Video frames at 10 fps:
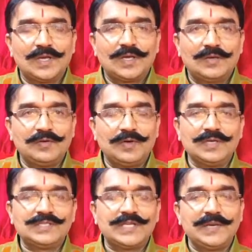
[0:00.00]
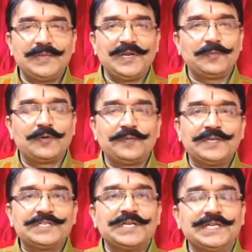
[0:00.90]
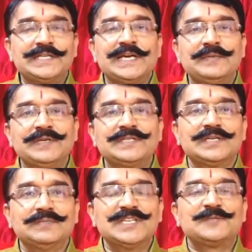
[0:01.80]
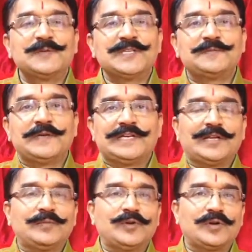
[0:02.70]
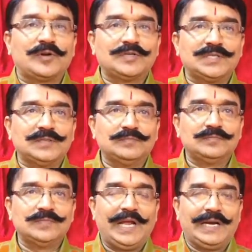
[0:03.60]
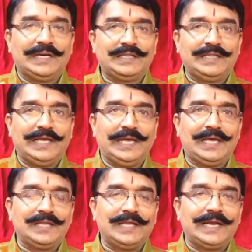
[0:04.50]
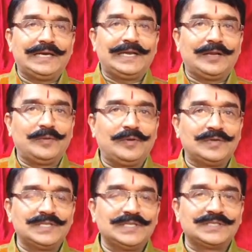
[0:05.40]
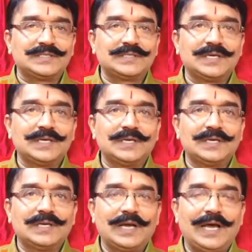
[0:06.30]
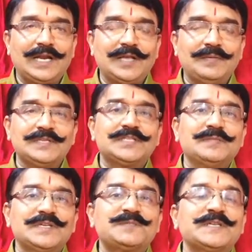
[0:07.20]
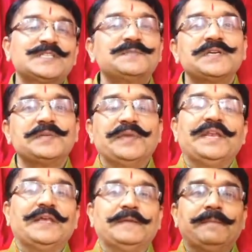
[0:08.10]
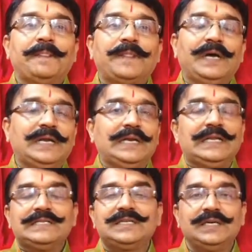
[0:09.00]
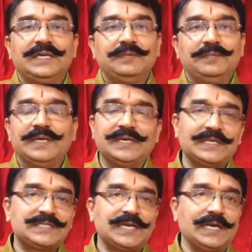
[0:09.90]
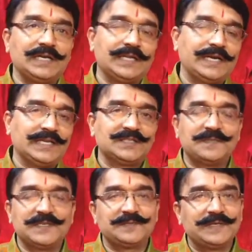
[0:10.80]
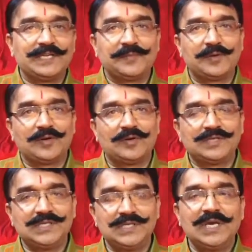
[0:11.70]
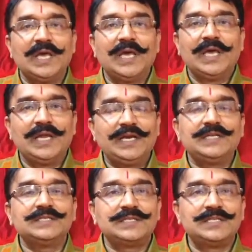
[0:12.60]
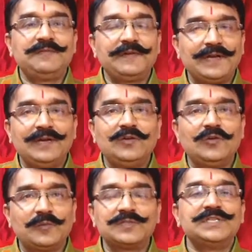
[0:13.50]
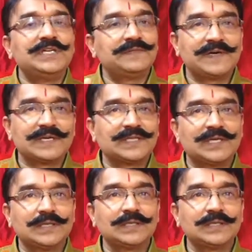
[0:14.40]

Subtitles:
Because every profession is having some specific terminology, and that terminologies are having some specific meaning. Unless until we understand that specific terminology, it is difficult to proceed further.